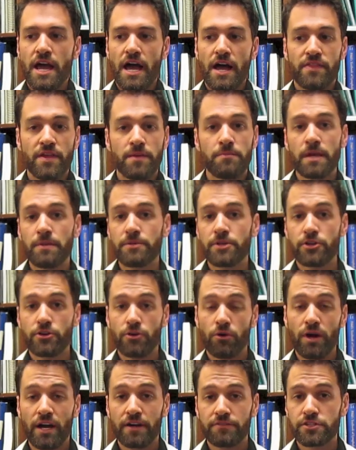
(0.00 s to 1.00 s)
And then maybe you
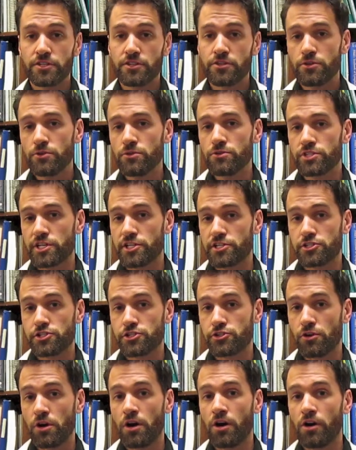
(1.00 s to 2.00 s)
don't have to use as
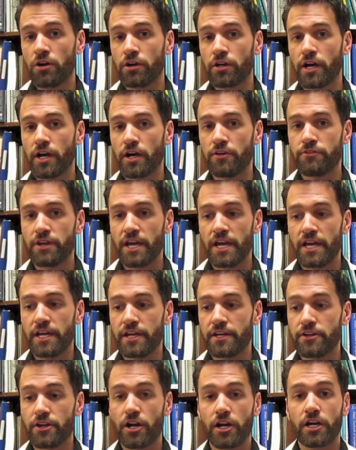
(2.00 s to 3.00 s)
strong of
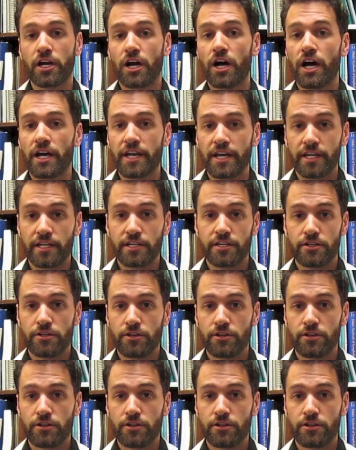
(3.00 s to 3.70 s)
a narcotic,